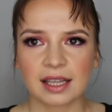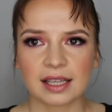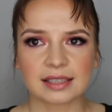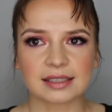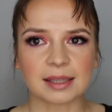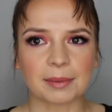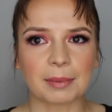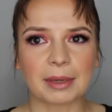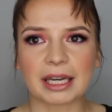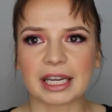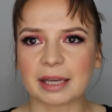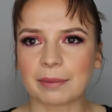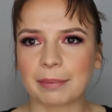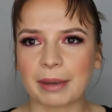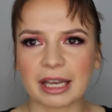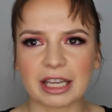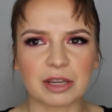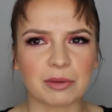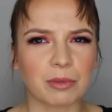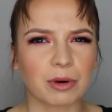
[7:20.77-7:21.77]
somebody can
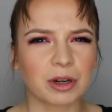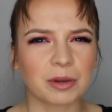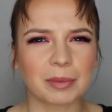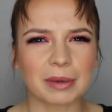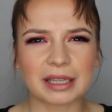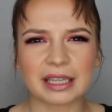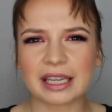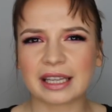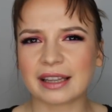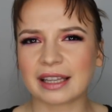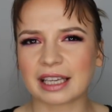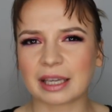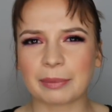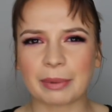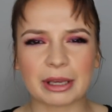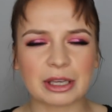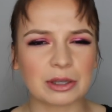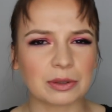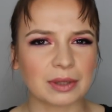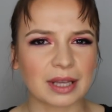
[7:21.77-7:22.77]
pay you more money, they can
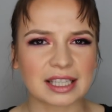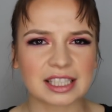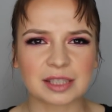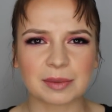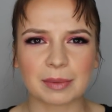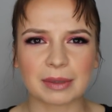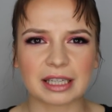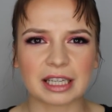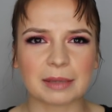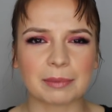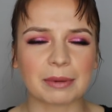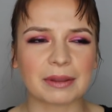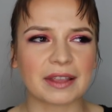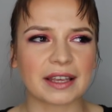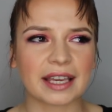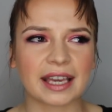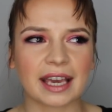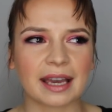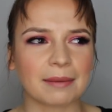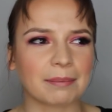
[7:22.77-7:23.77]
pay you less money, but
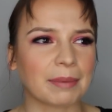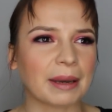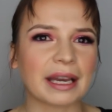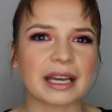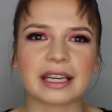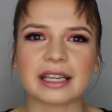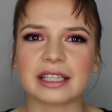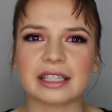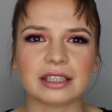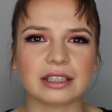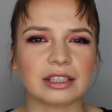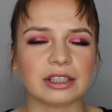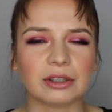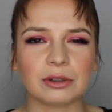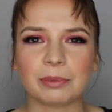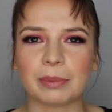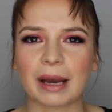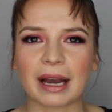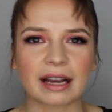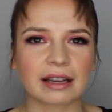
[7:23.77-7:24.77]
they can't pay
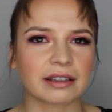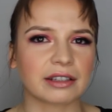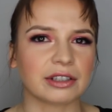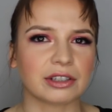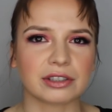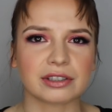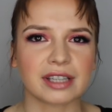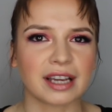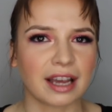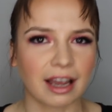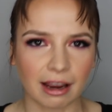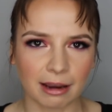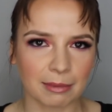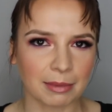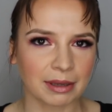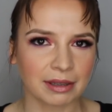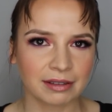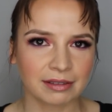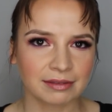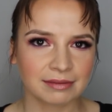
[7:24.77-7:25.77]
you back your
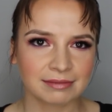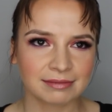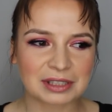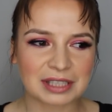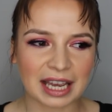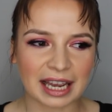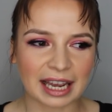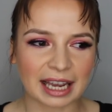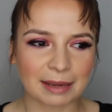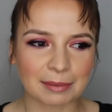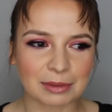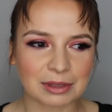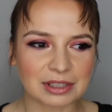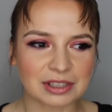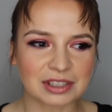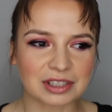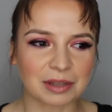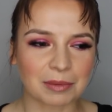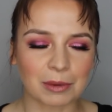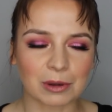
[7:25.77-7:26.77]
time. Time
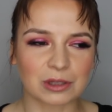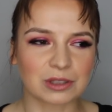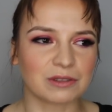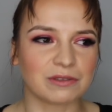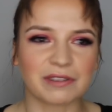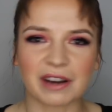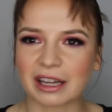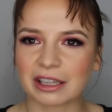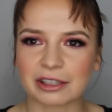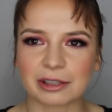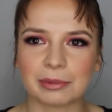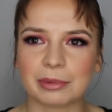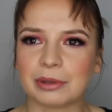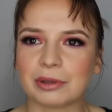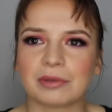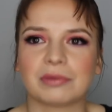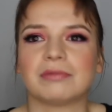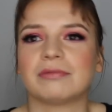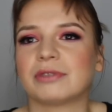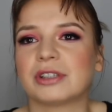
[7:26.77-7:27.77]
is the most
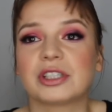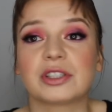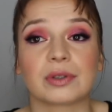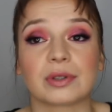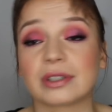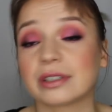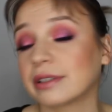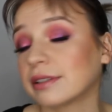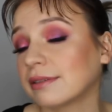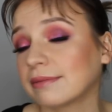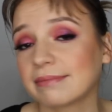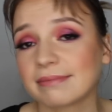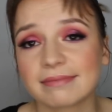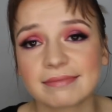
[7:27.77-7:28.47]
valuable resource.